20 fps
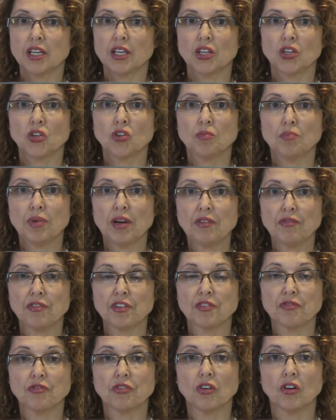in New
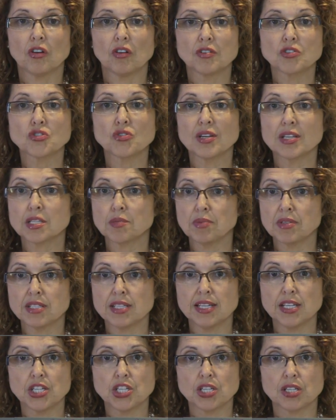Bedford for
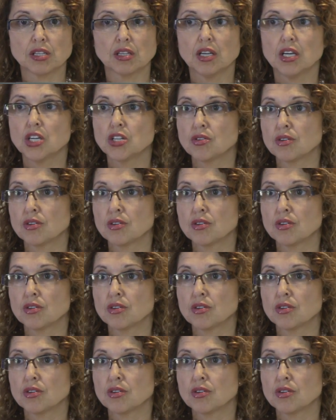transportation.